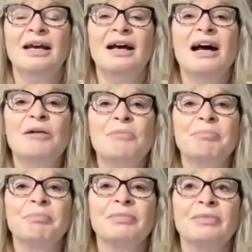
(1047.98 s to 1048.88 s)

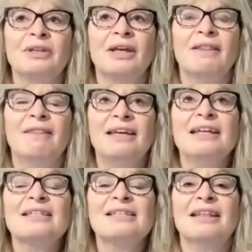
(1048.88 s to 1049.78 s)
um,
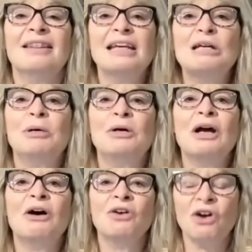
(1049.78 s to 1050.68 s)
things to think about
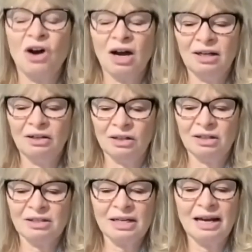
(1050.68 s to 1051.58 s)
how god
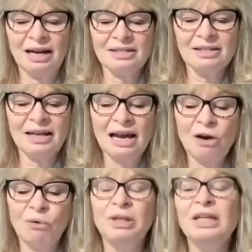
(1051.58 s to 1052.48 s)
looks at us and
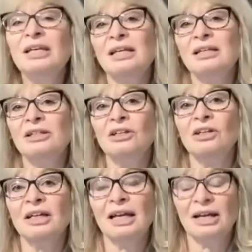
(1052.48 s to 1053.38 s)
how we need to
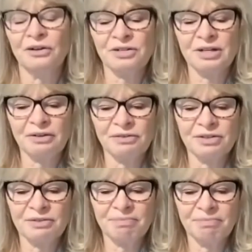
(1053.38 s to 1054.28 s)
look at
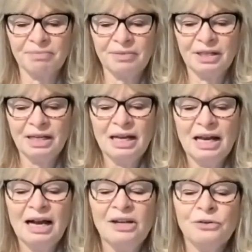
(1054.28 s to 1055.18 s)
ourselves
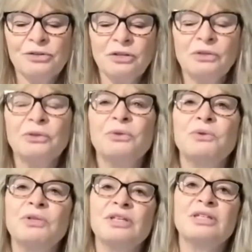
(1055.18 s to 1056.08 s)
I also learned
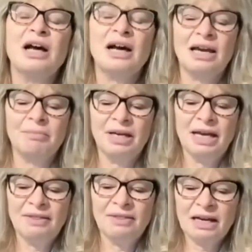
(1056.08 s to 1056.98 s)
through this time
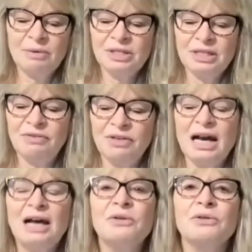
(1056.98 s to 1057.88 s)
that I was giving
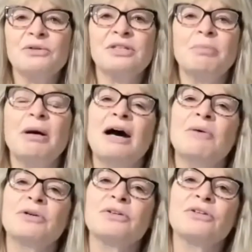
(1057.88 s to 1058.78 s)
others the
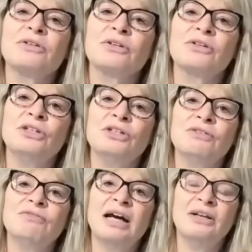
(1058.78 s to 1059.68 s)
powers to
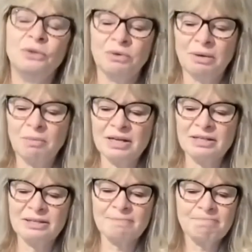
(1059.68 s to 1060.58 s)
define who I
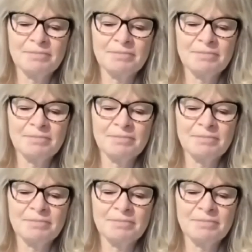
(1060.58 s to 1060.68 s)
was.